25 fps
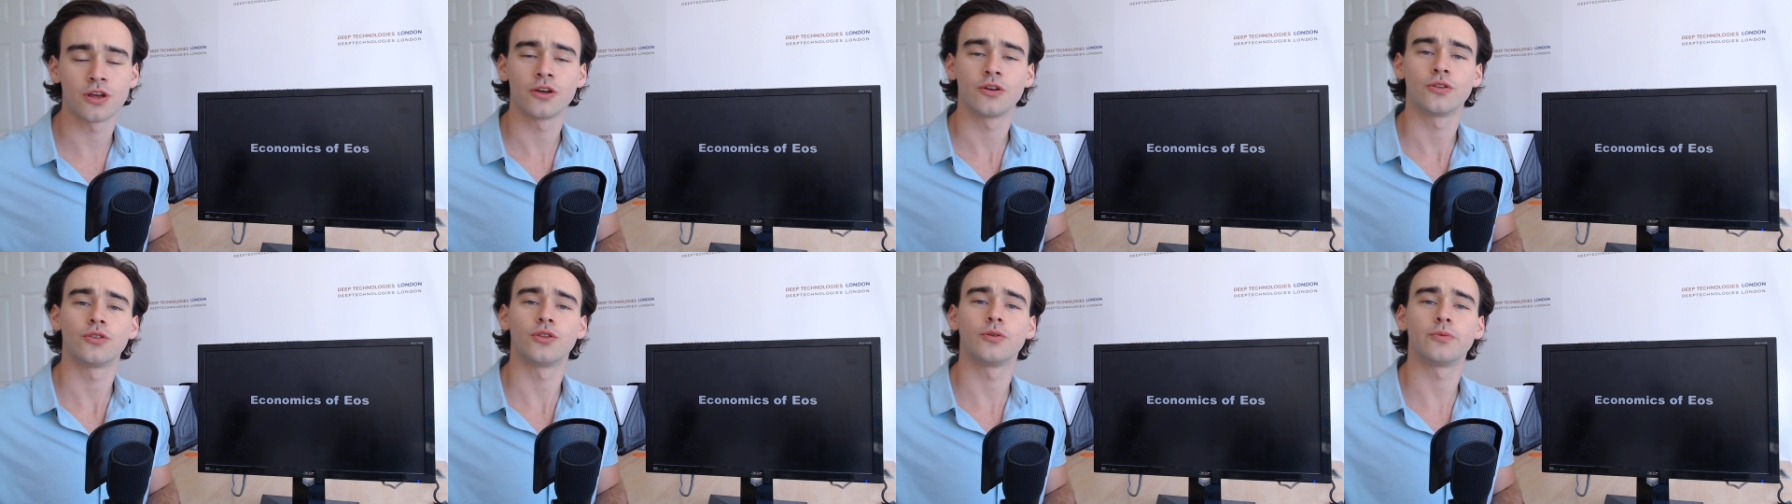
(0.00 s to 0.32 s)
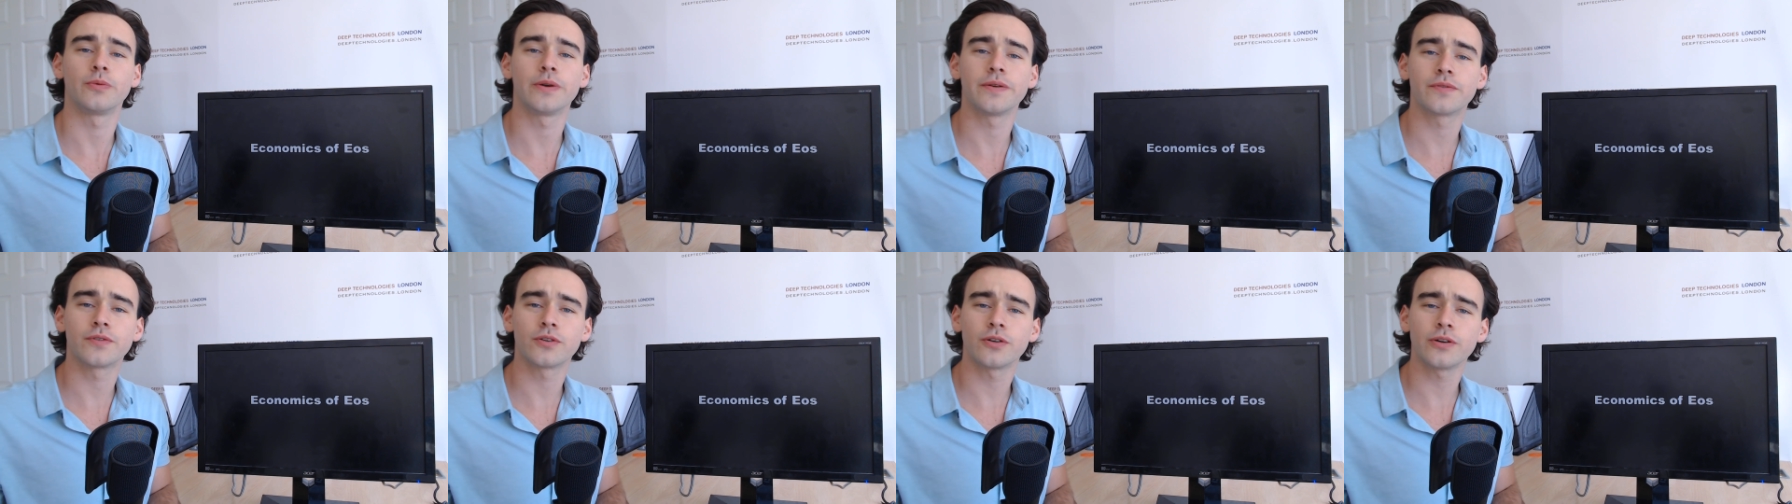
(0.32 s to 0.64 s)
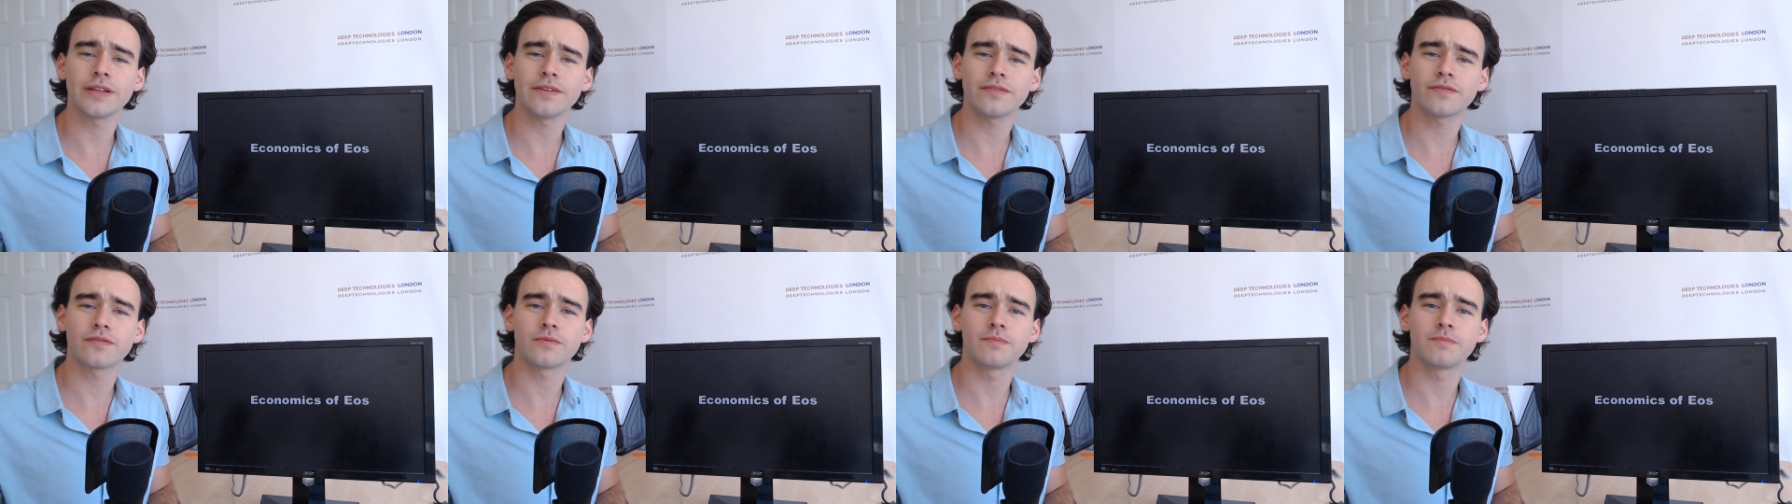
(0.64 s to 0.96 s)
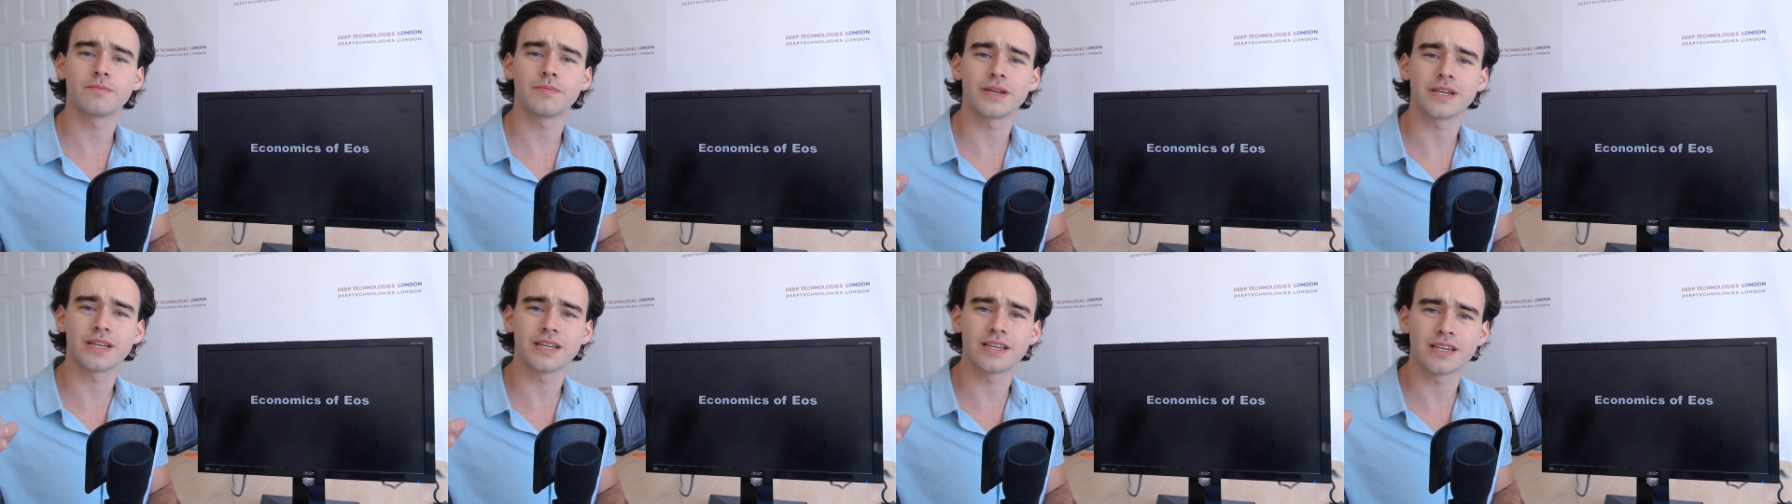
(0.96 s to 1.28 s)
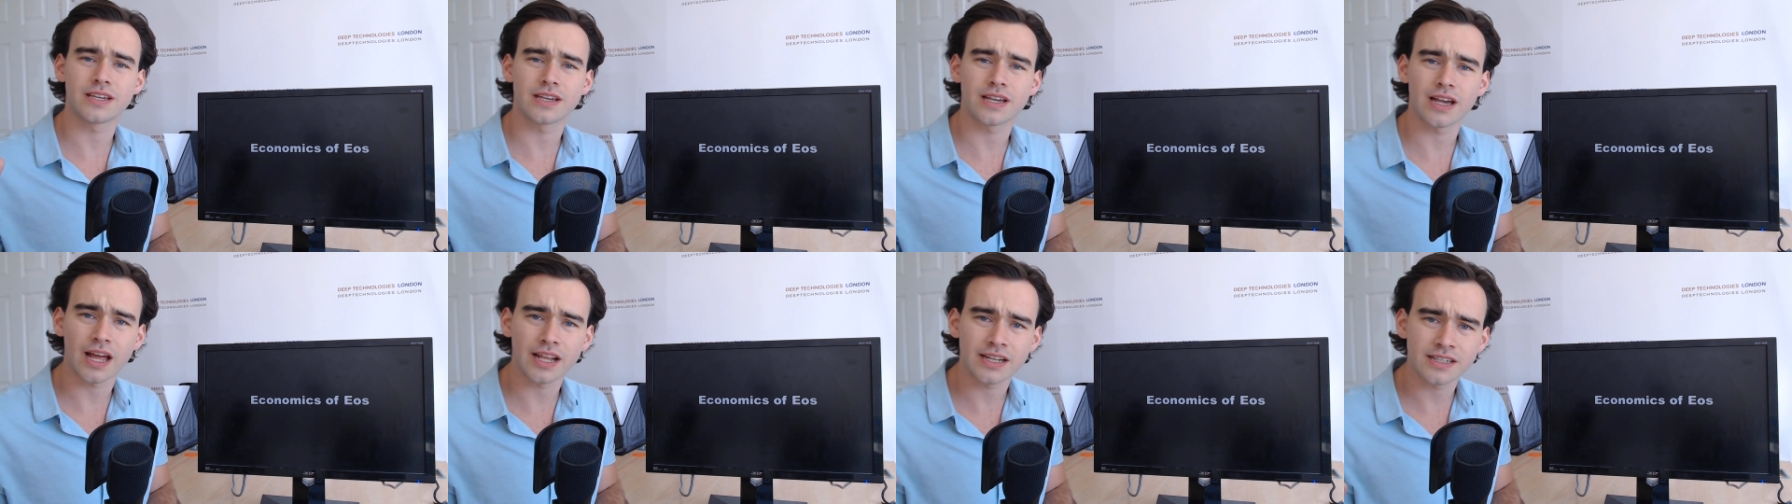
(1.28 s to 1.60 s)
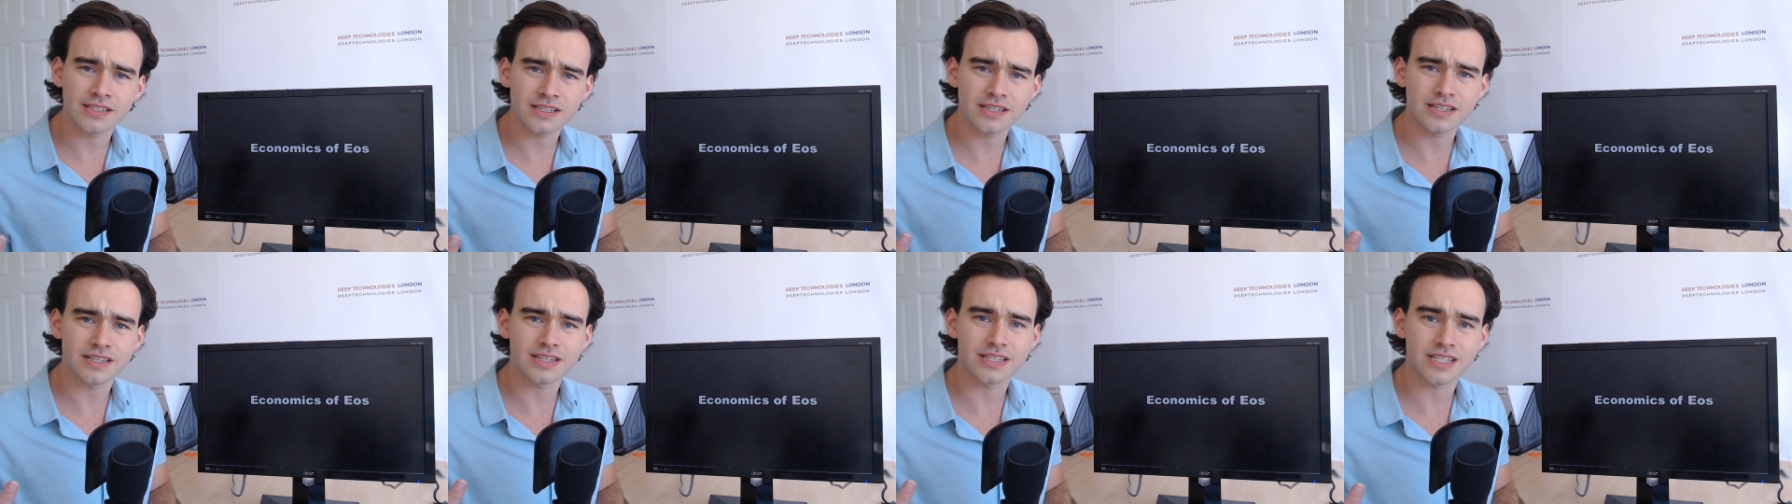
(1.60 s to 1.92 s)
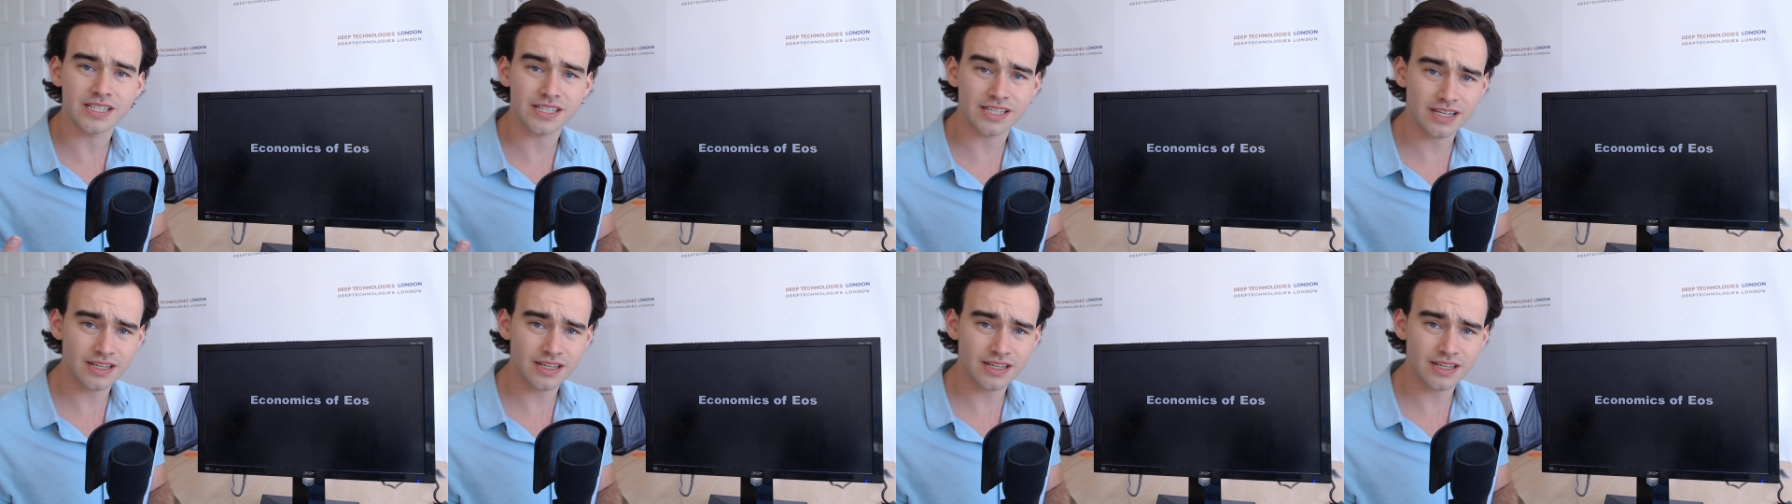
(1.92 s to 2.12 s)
that we've not even begun to see